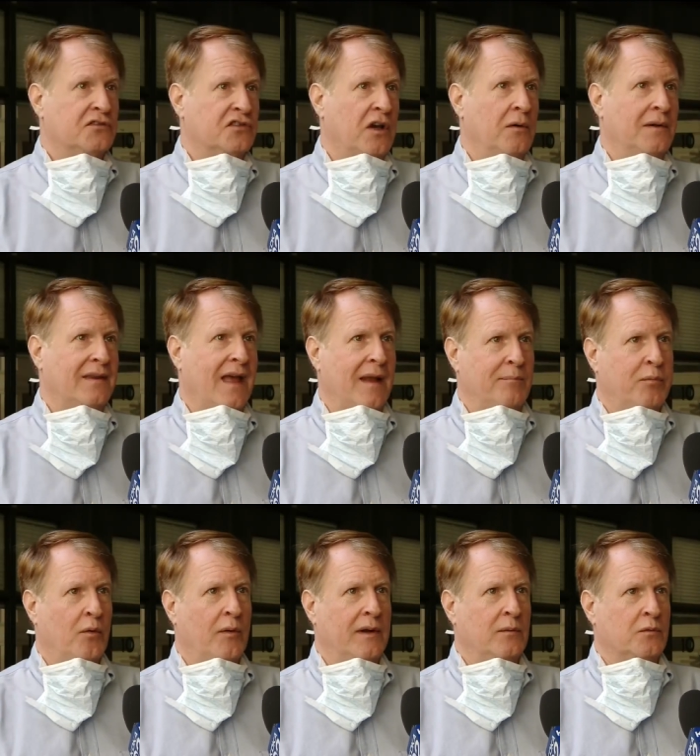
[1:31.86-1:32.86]
So at that
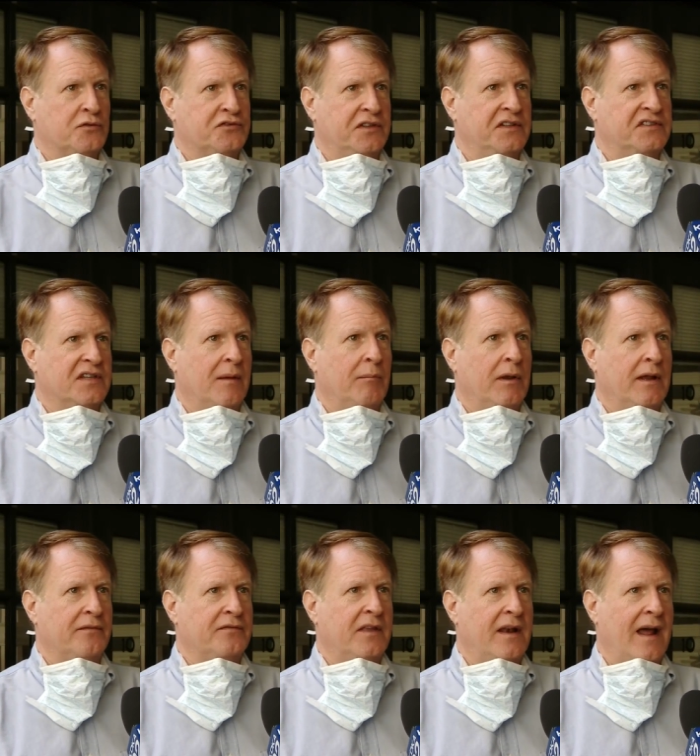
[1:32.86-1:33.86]
point, we'll see some
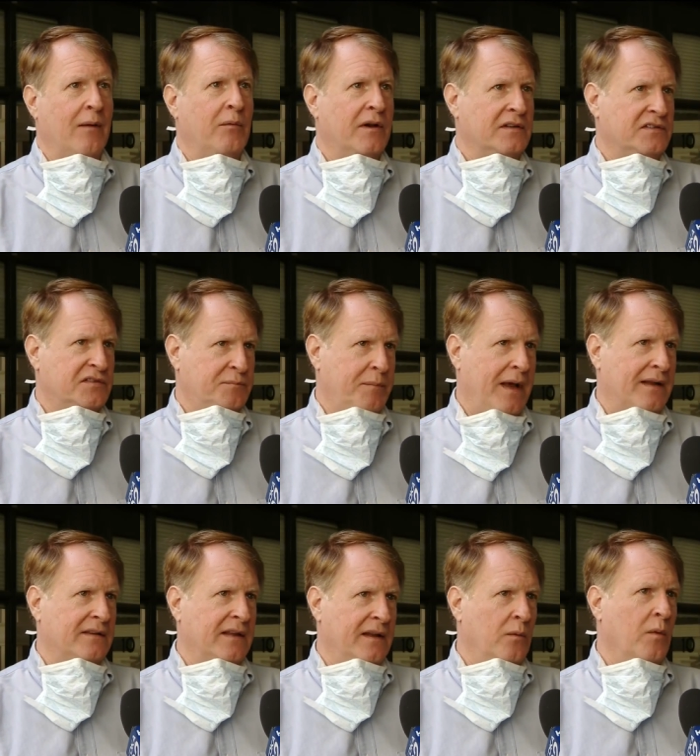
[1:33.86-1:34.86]
lifted, I would
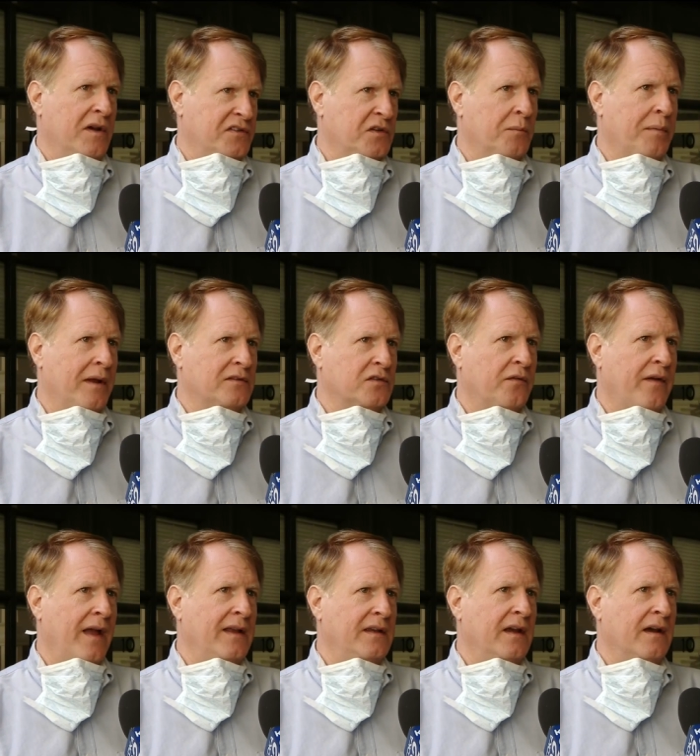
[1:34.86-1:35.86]
expect, in western
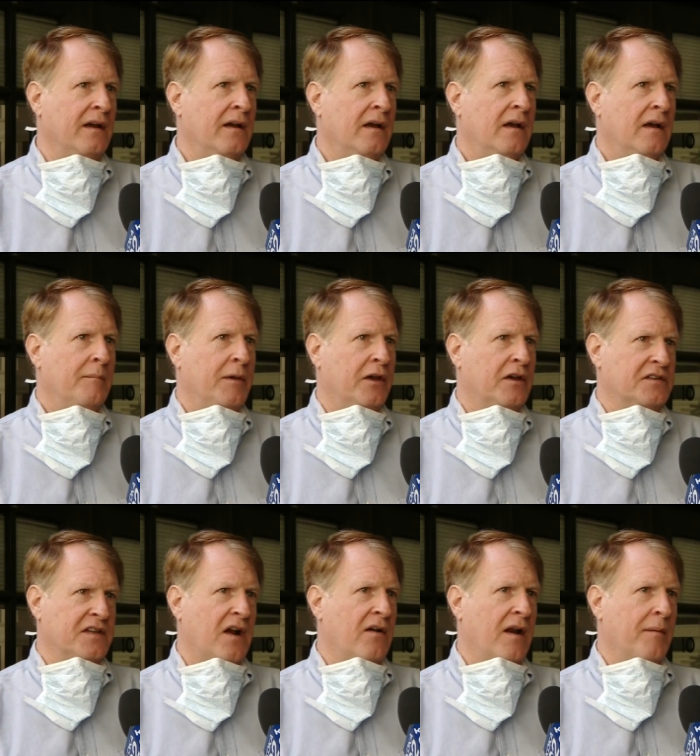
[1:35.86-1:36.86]
Pennsylvania
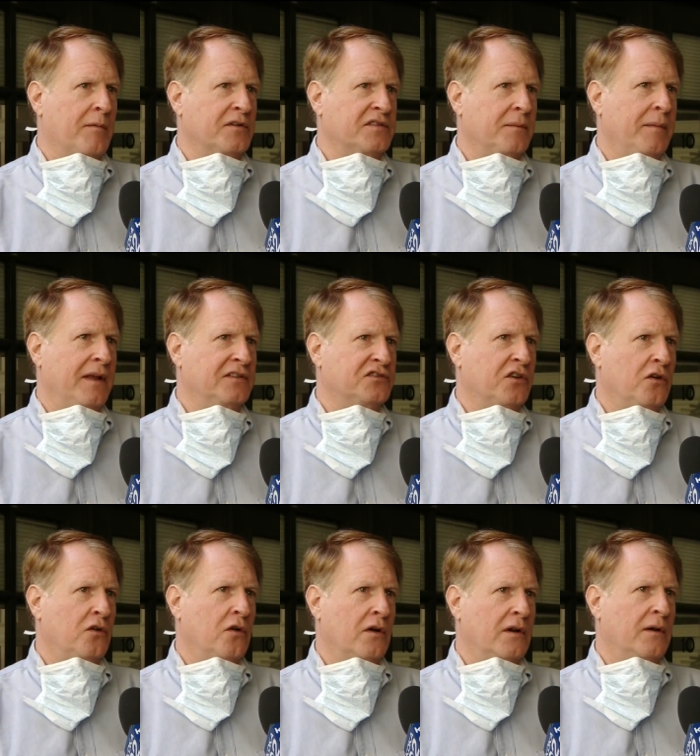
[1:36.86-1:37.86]
because our numbers have been so
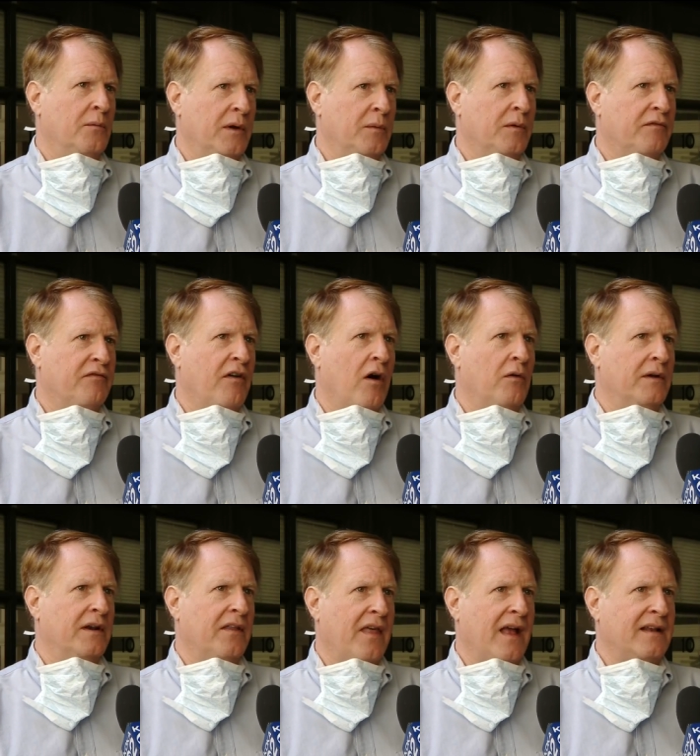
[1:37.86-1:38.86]
good that we would fall
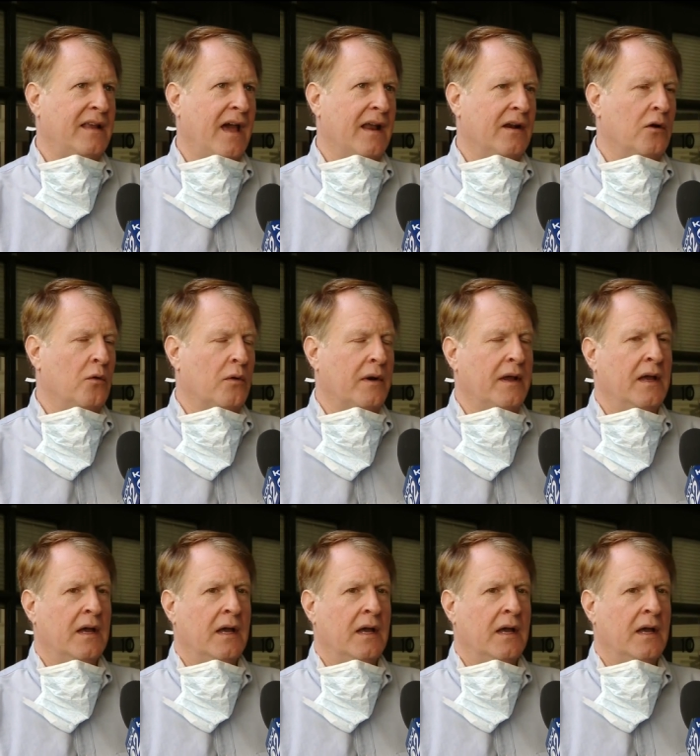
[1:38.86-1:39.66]
into that category.